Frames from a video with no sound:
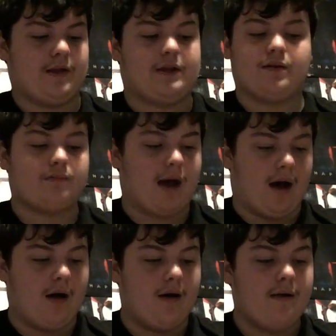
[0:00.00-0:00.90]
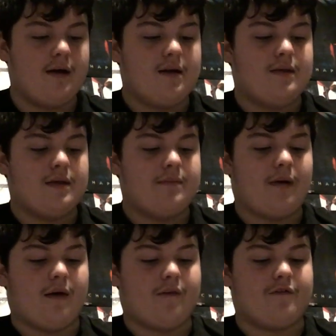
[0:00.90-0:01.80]
it don't matter,
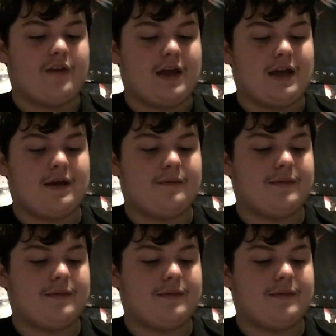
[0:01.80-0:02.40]
but I think